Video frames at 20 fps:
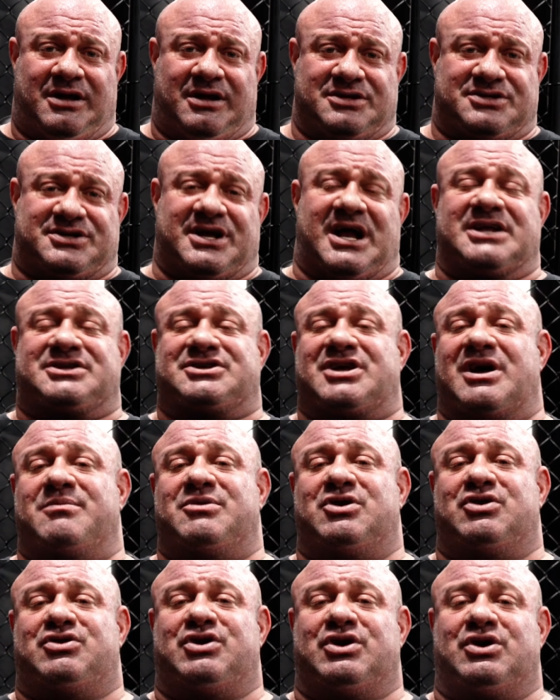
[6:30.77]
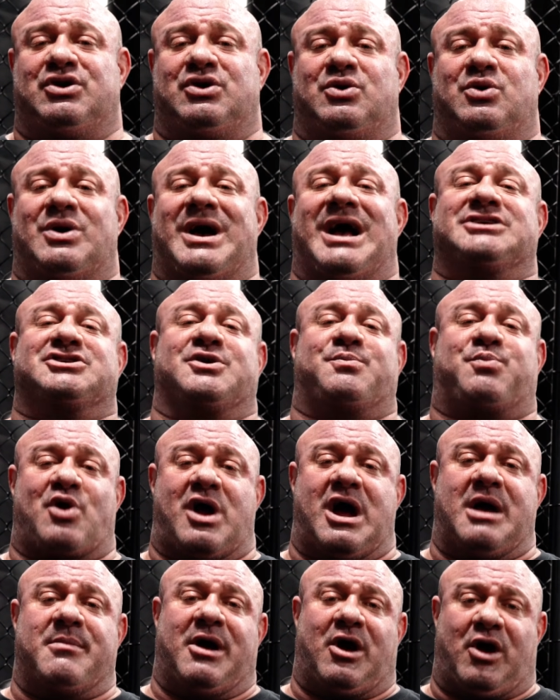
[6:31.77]
It's not something you do as a
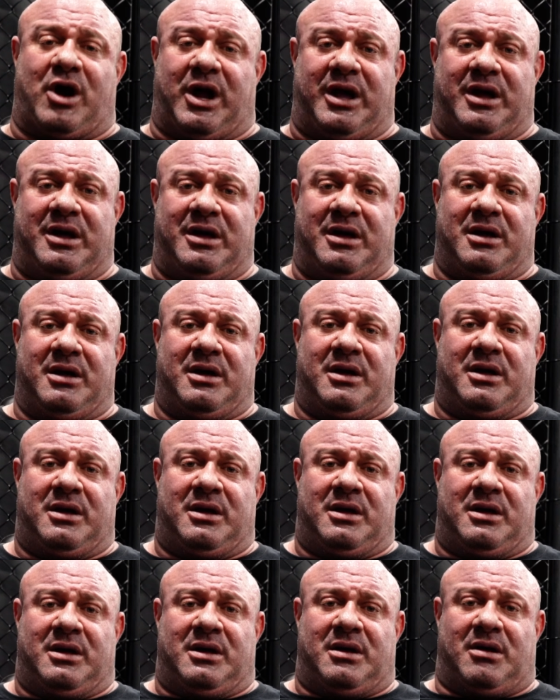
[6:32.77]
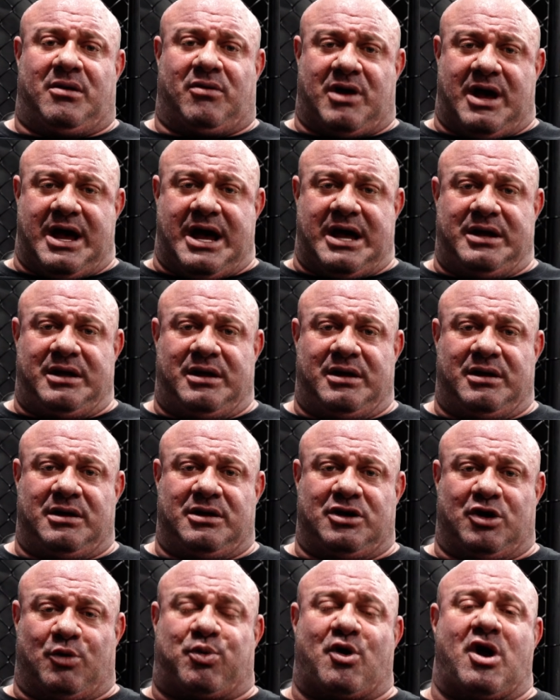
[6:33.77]
primary, okay?
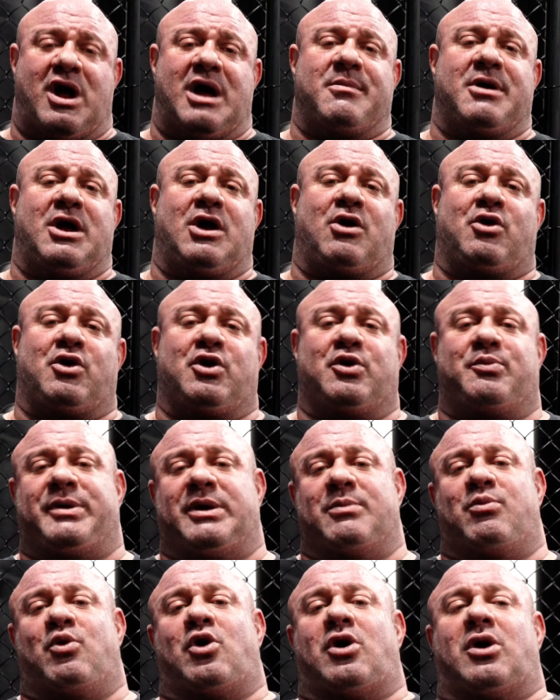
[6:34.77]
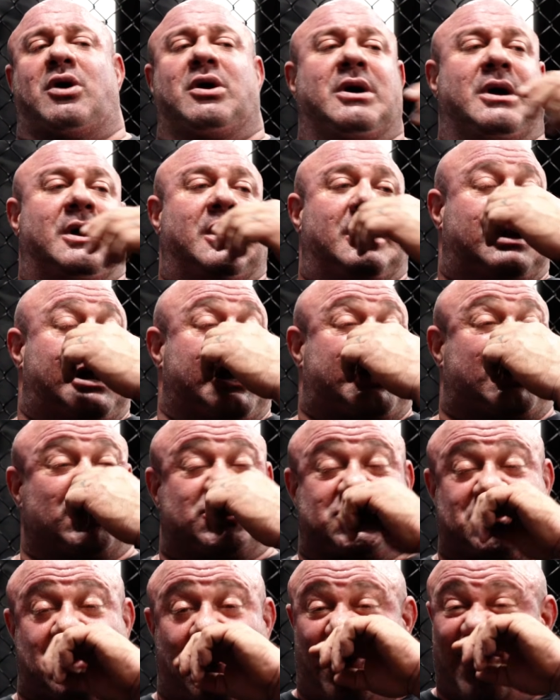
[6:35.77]
Your primary would be more like your
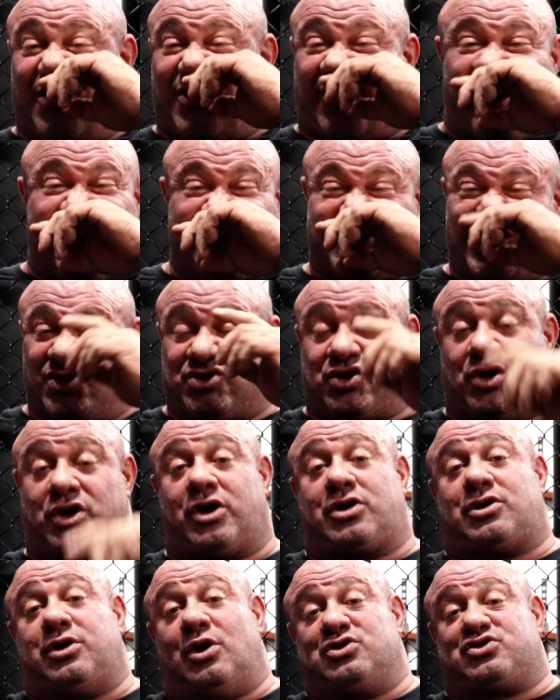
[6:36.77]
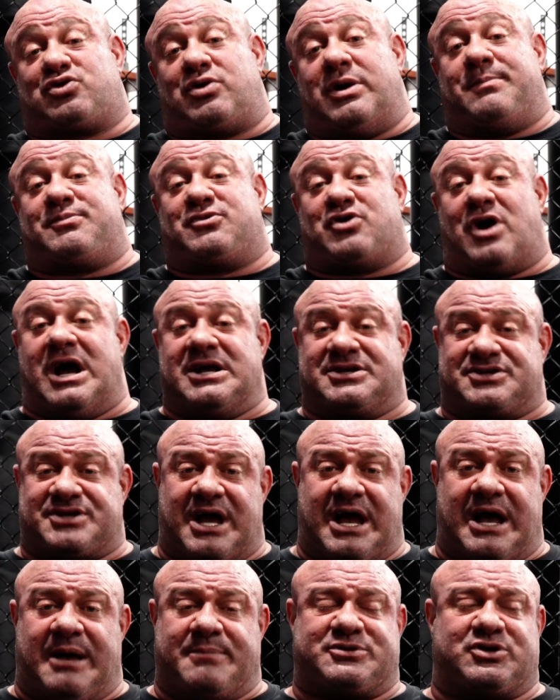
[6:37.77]
skull crushers or your close grip
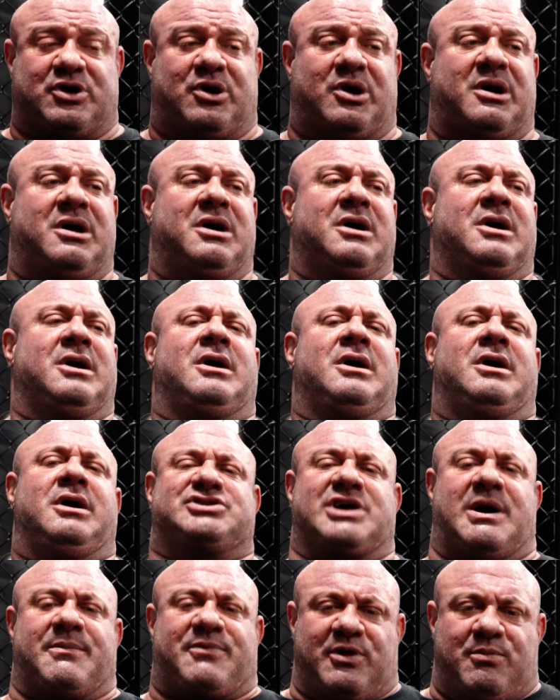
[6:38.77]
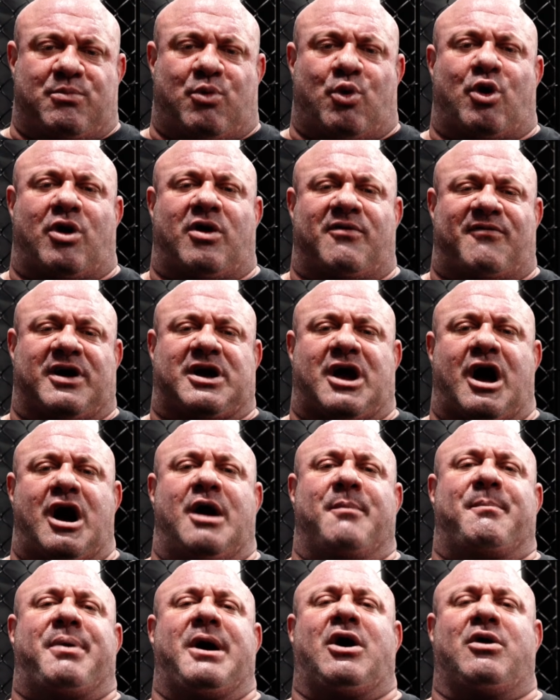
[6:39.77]
triceps or something more of a
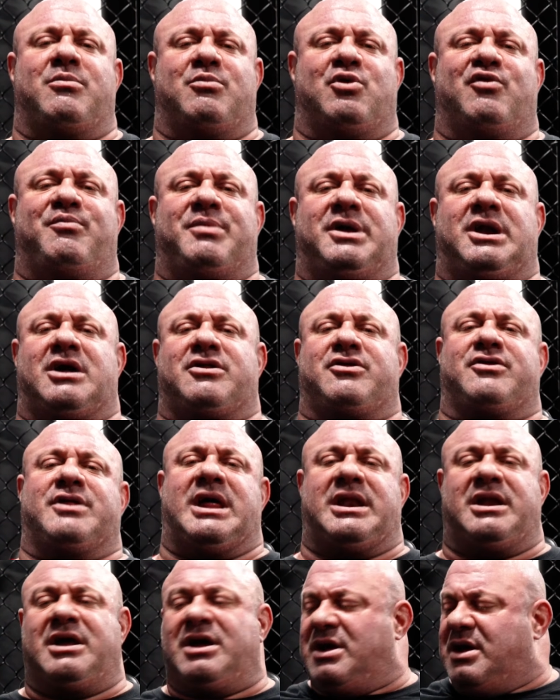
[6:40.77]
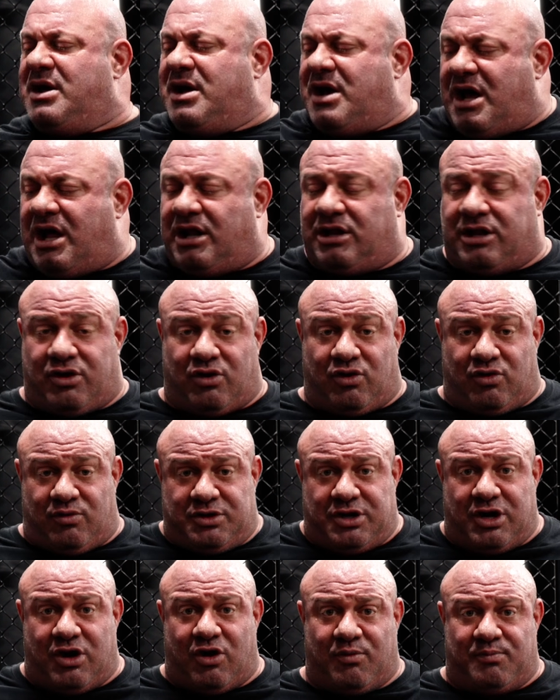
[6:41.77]
compound movement other than a little,
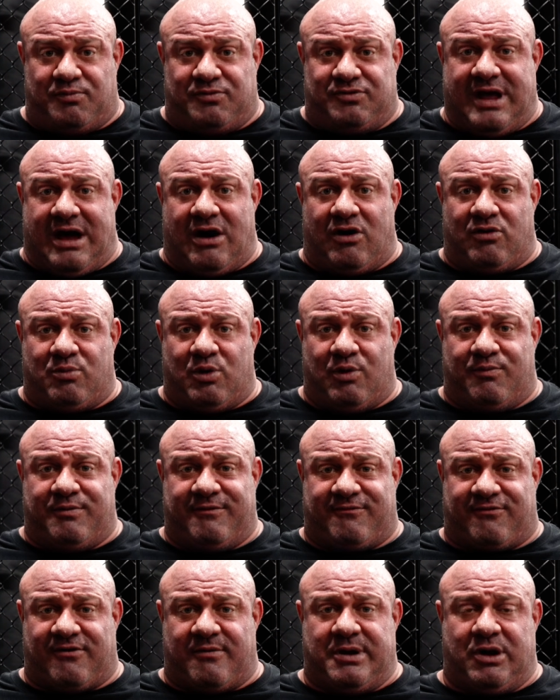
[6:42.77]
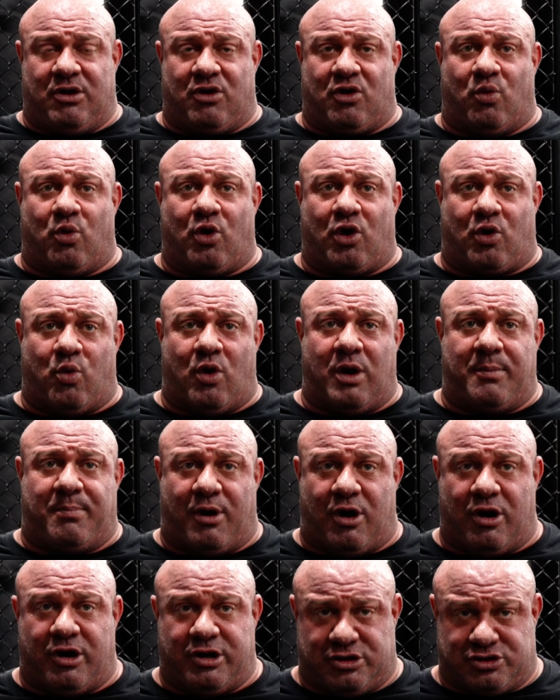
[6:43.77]
you know, down movement from here to work one
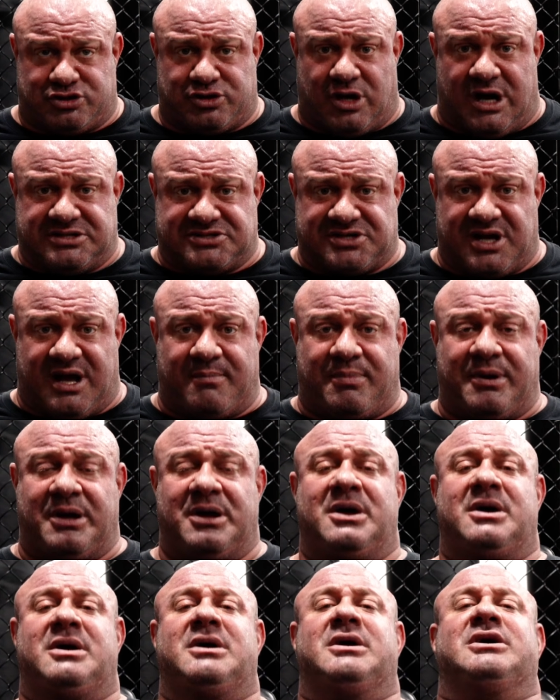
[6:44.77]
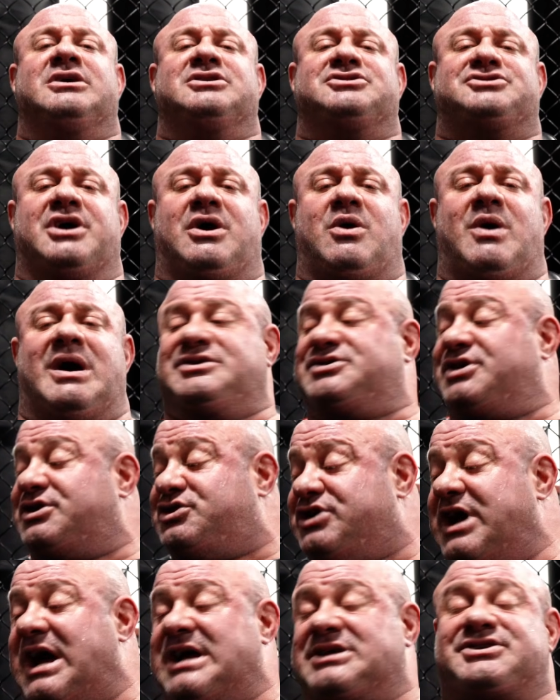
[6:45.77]
part of your tricep. So I
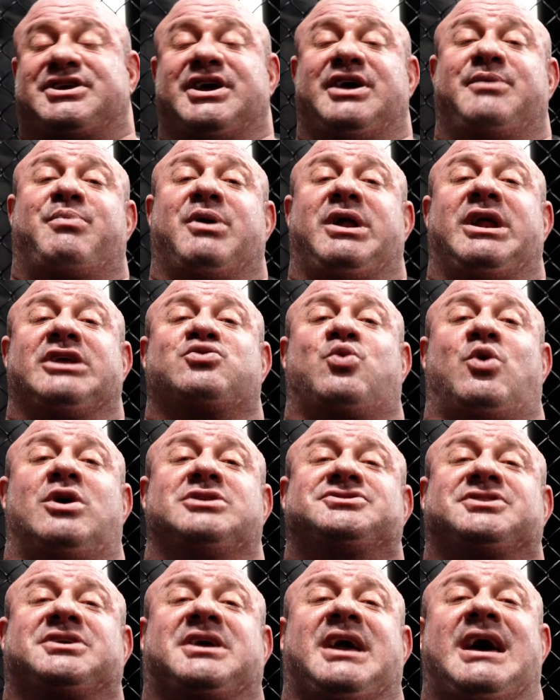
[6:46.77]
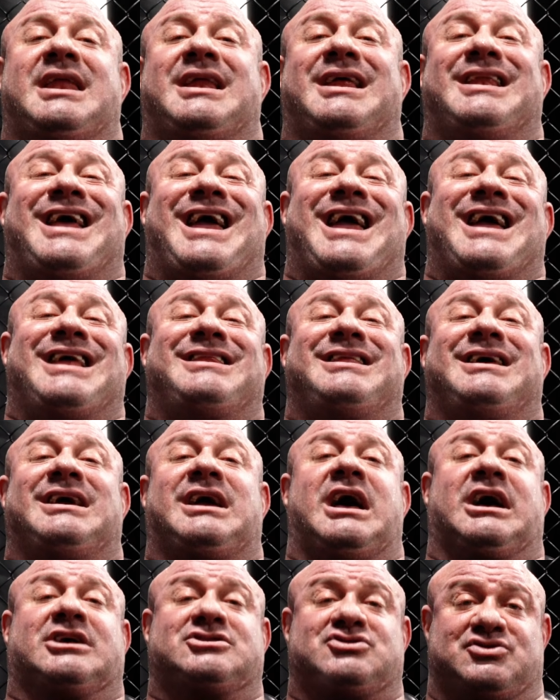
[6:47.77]
suggested, but it's once again an ending
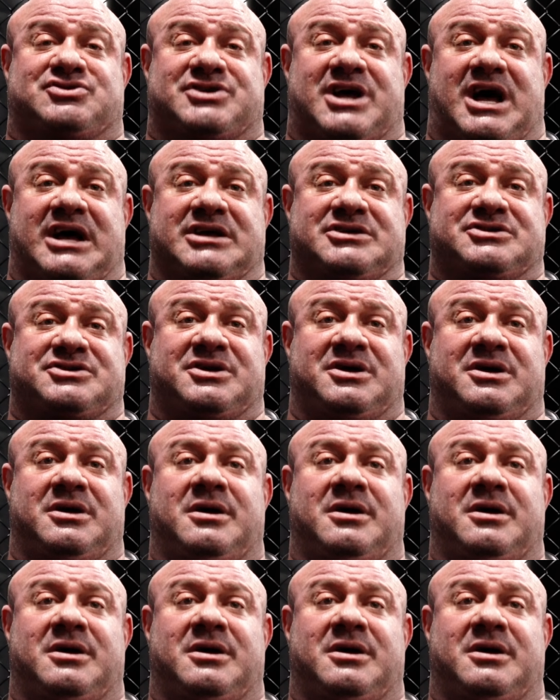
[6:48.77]
exercise.